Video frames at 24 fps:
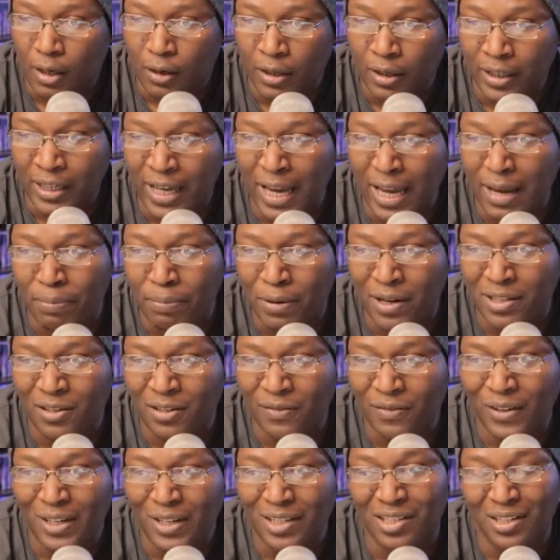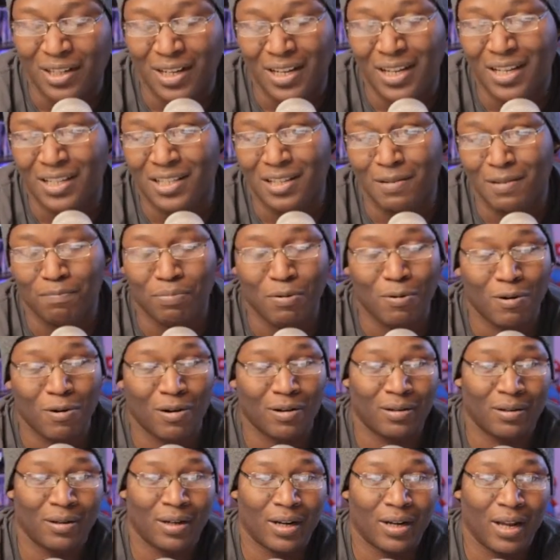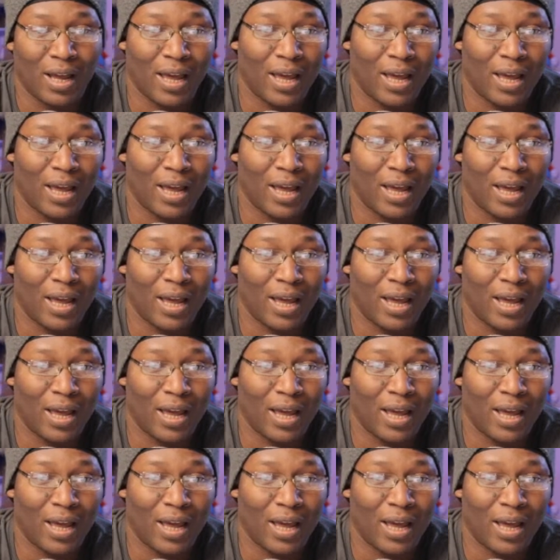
Game preservation is important,